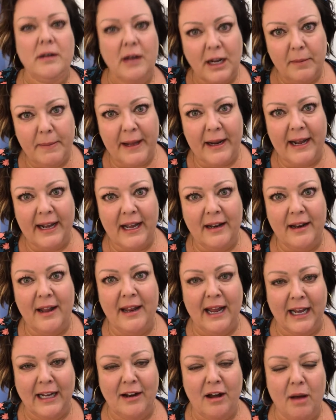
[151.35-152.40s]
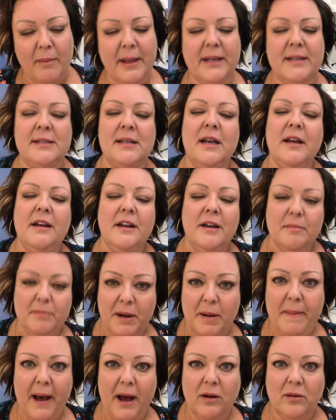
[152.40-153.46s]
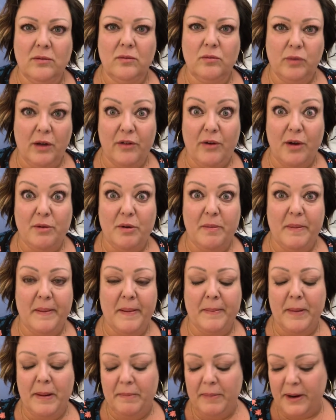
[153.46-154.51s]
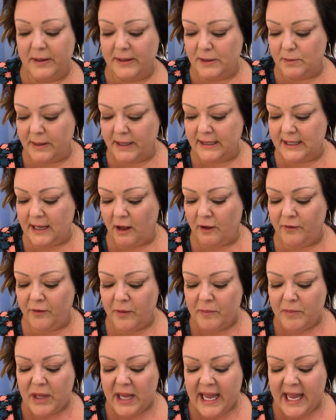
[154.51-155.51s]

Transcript: Not about economics, but about whether I would embarrass myself.